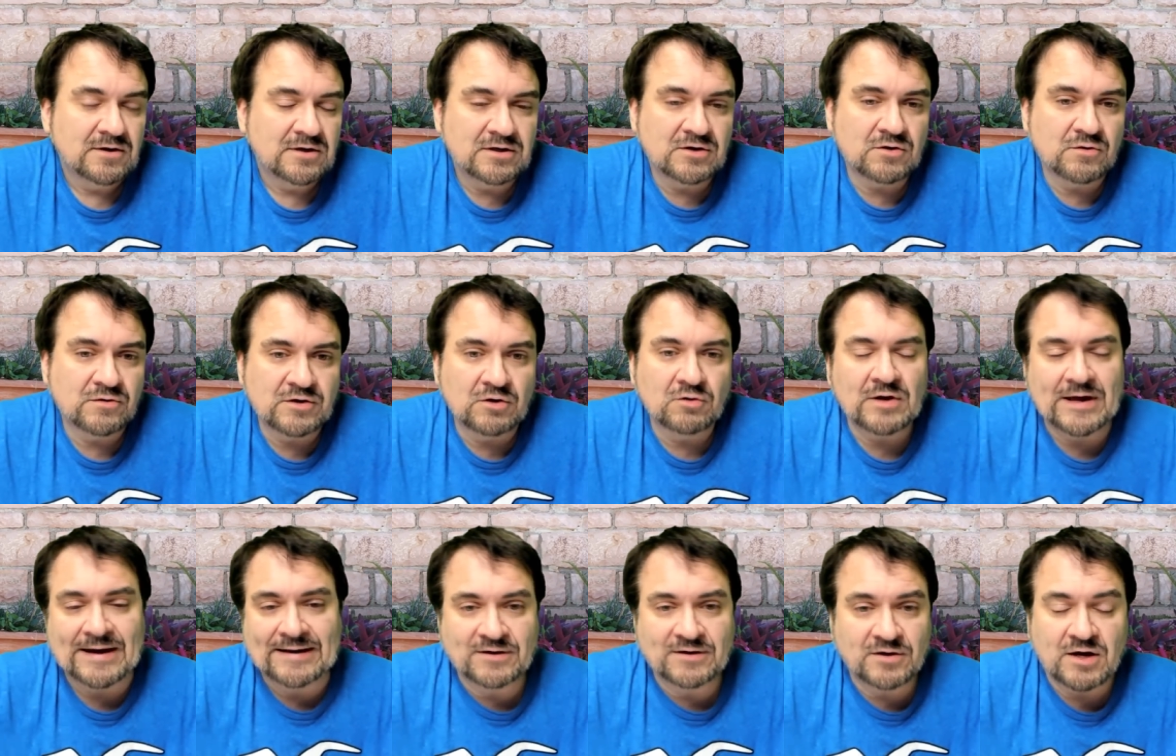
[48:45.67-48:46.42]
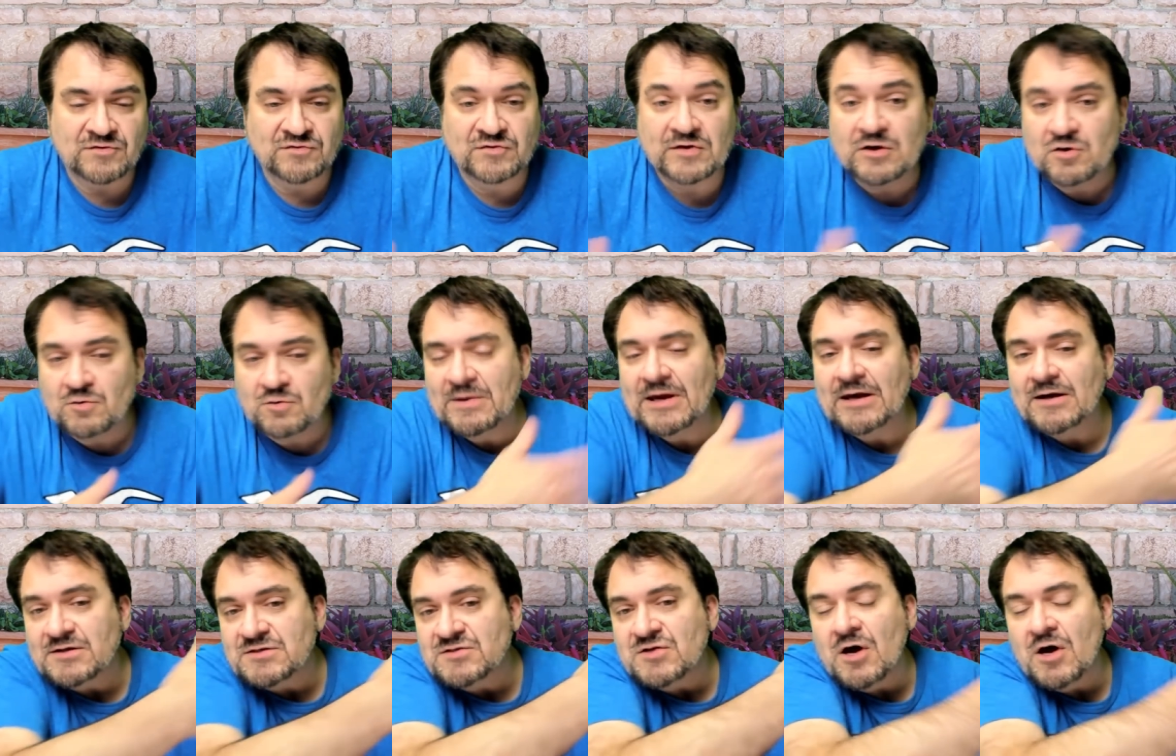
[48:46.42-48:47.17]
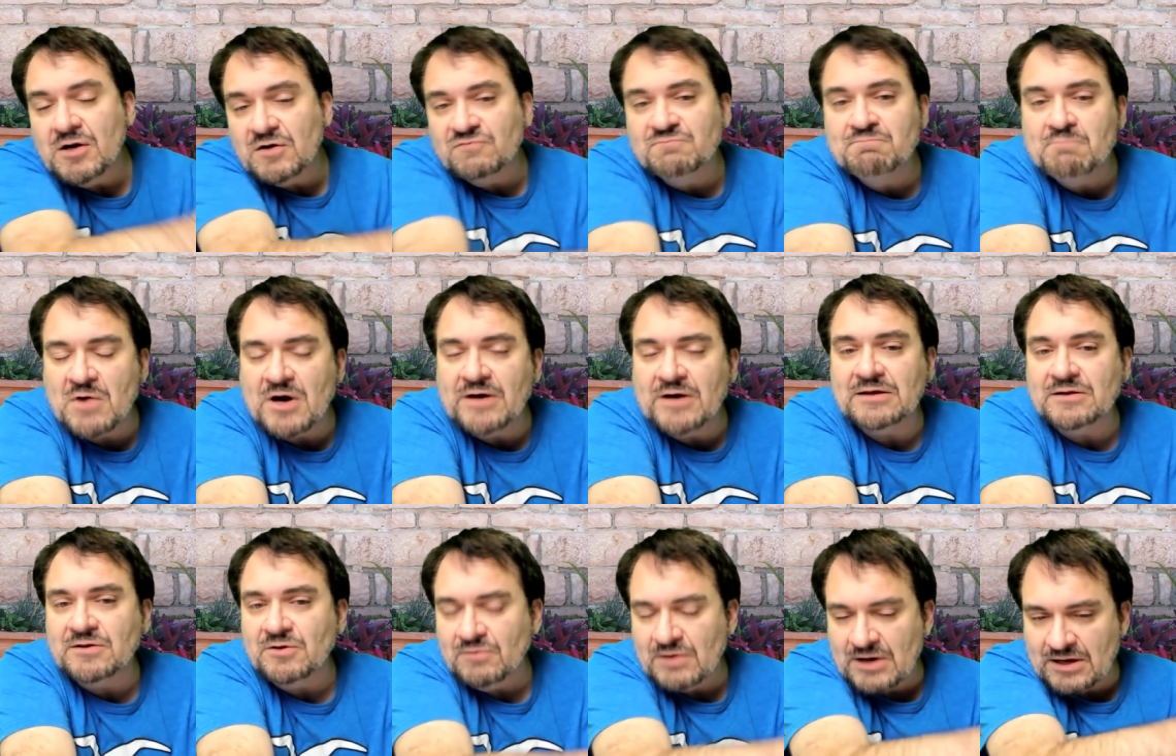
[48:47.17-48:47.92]
You know, they're like us. They don't make a ton of
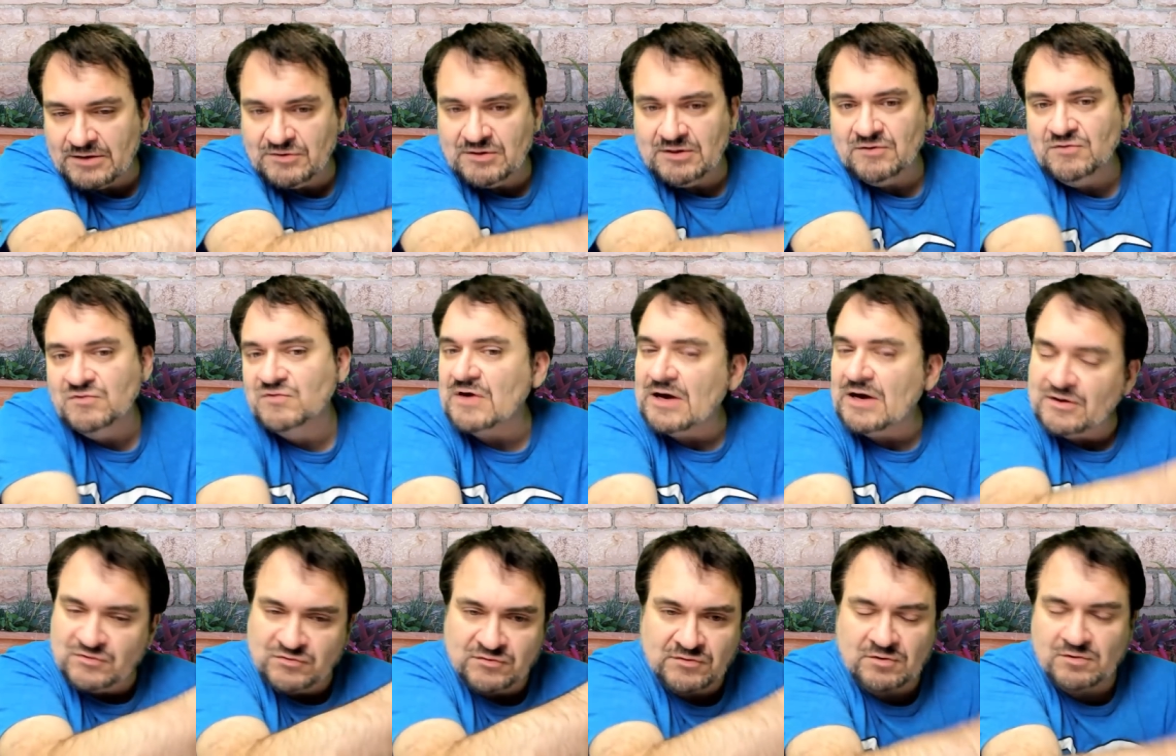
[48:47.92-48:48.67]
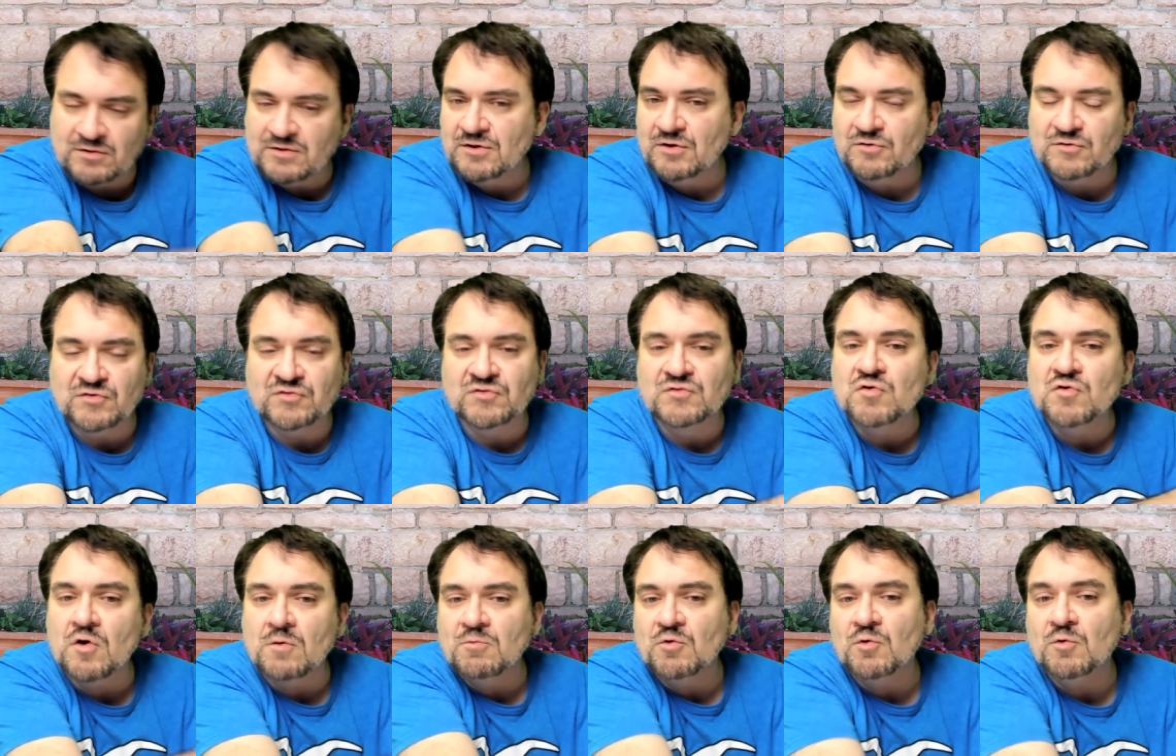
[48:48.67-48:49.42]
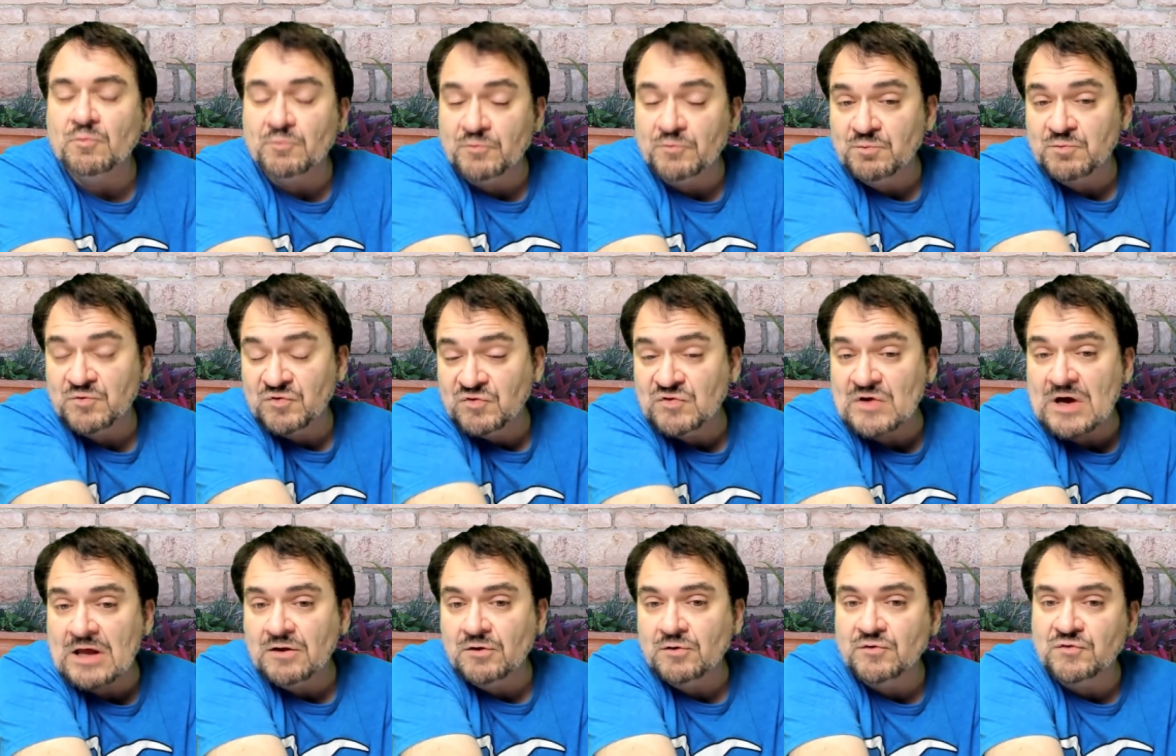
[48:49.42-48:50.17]
money. They're not the execs. They're they're just normal
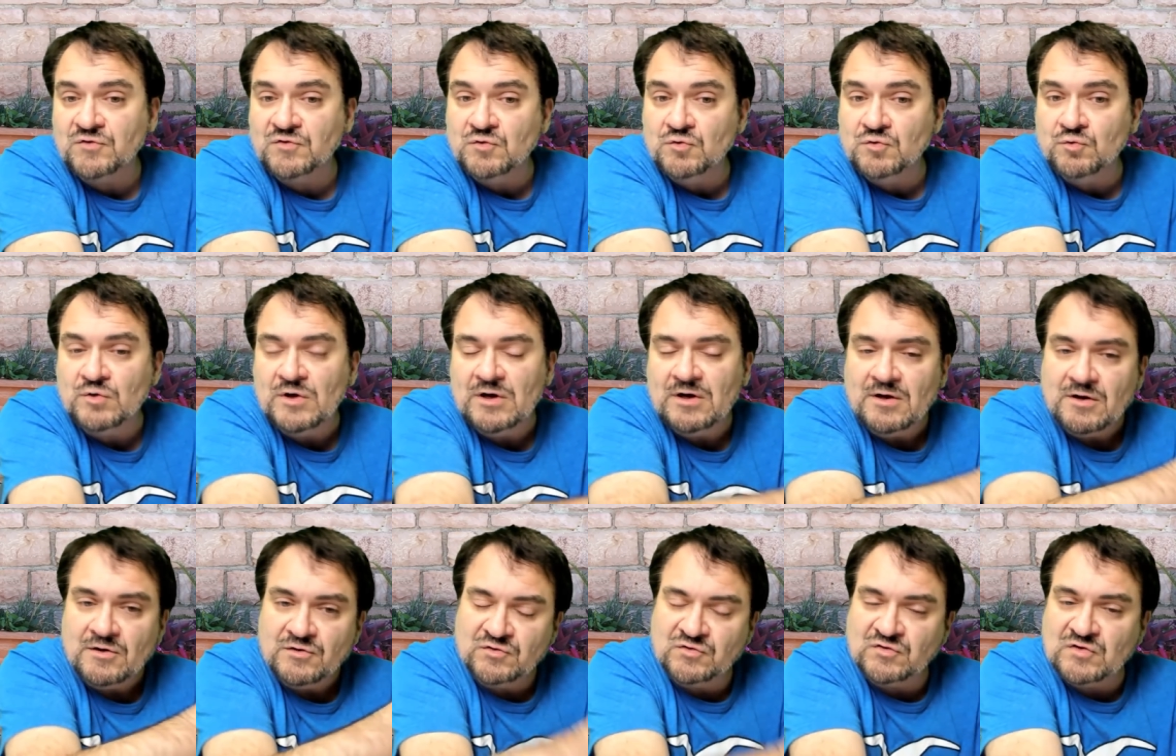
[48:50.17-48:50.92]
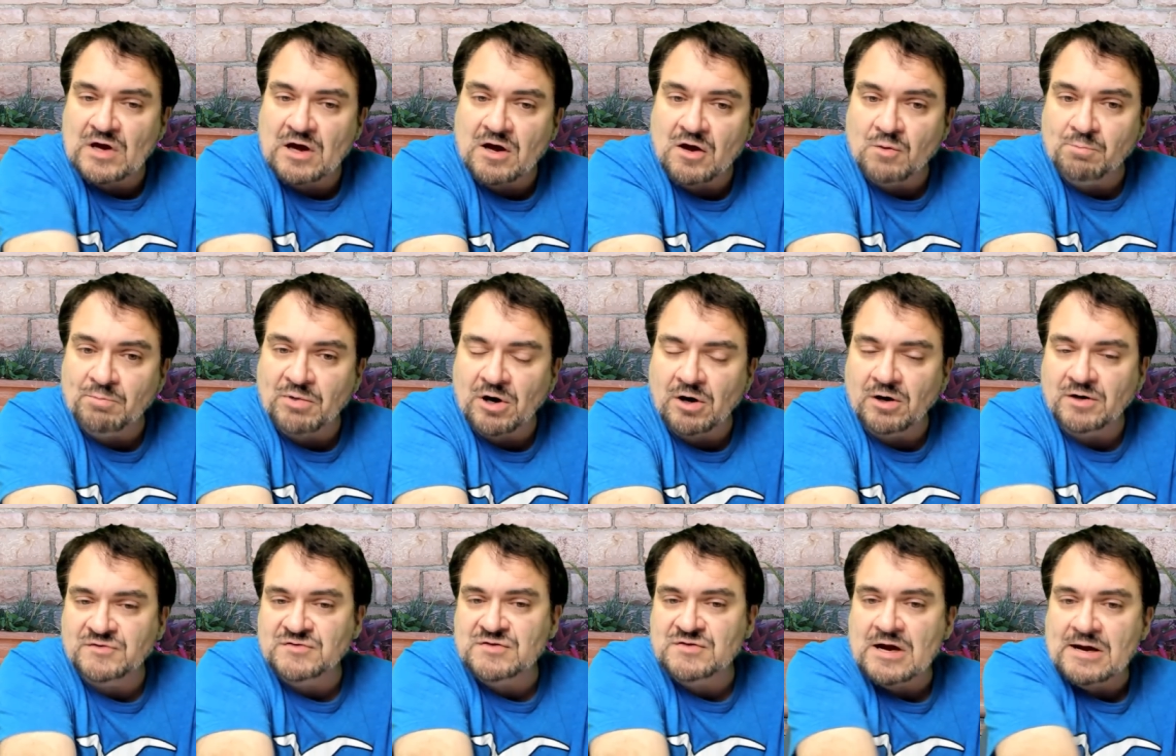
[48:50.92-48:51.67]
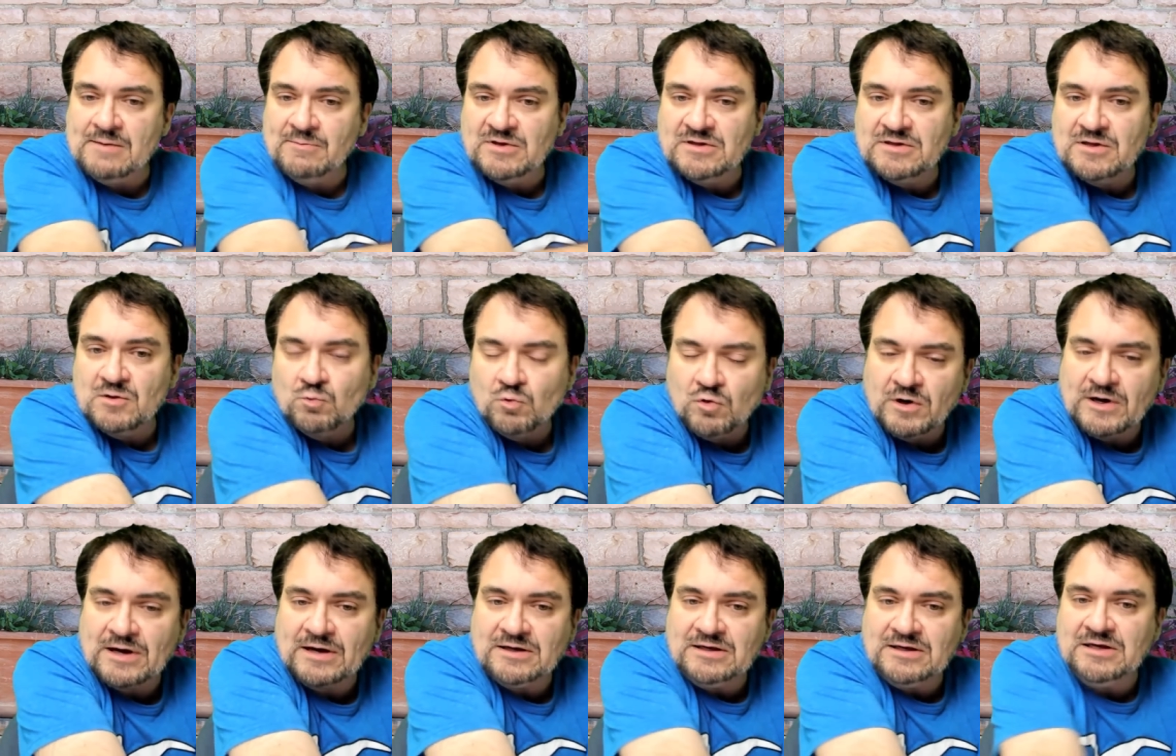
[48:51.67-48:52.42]
sellers who sell part-time and then
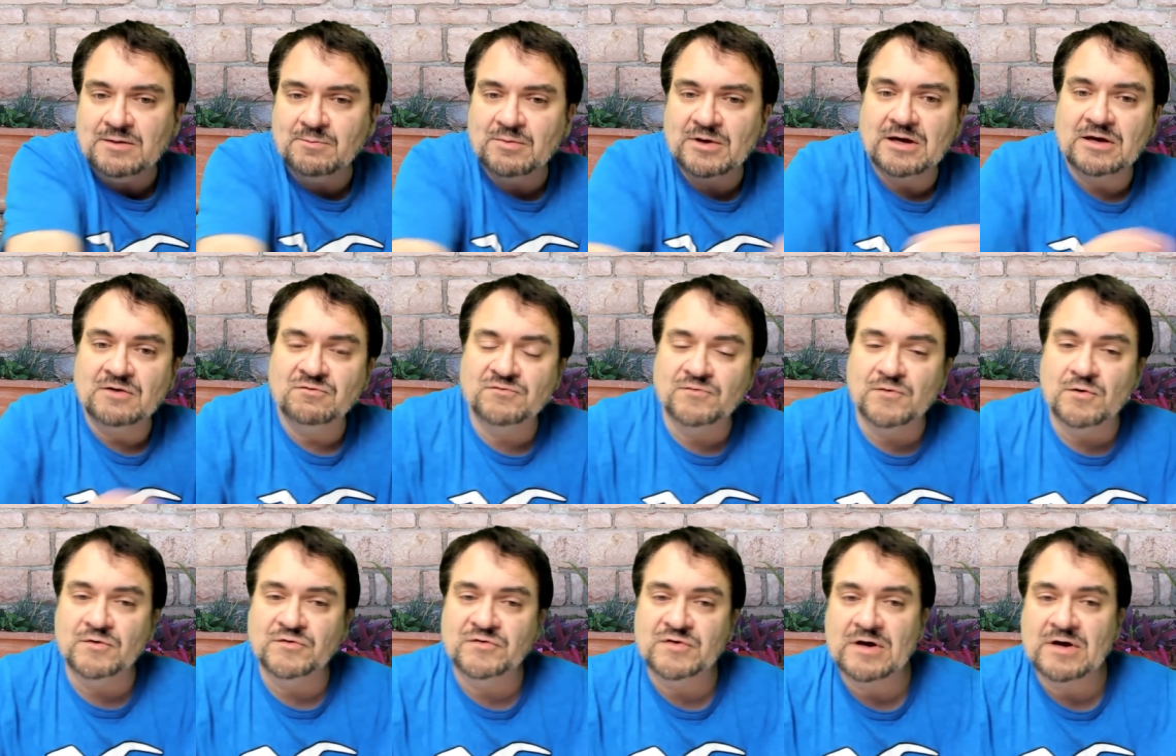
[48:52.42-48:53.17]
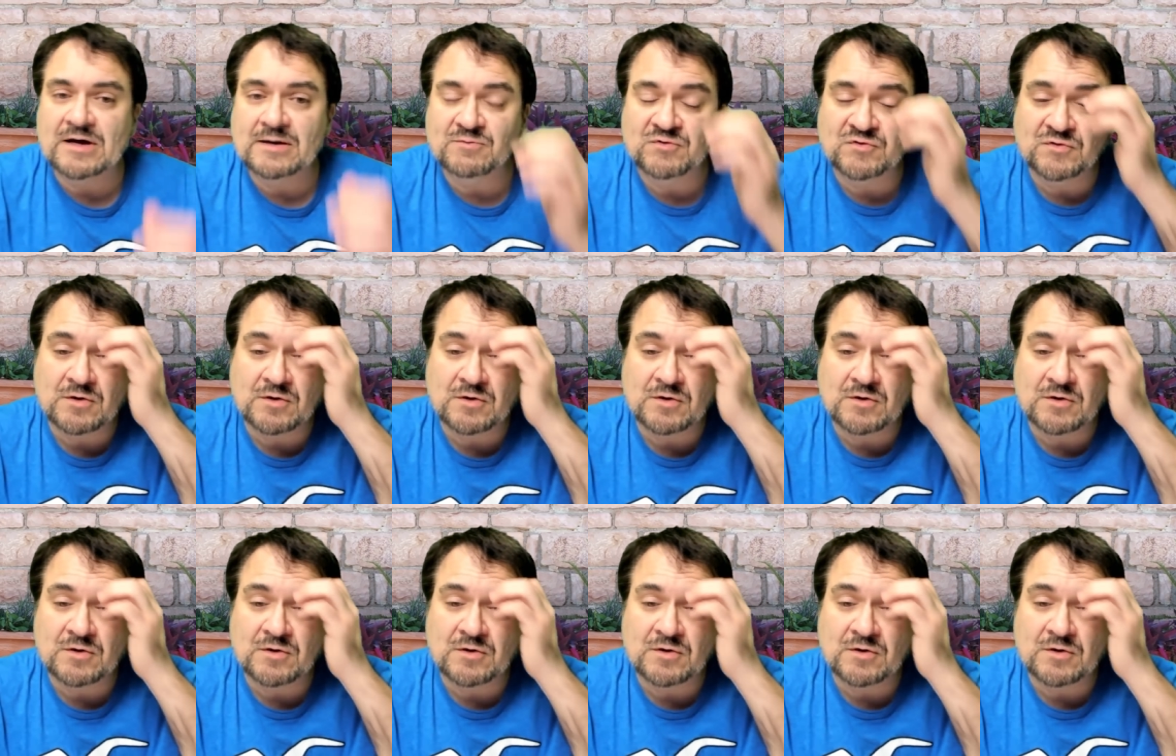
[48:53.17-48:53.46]
work at eBay full-time.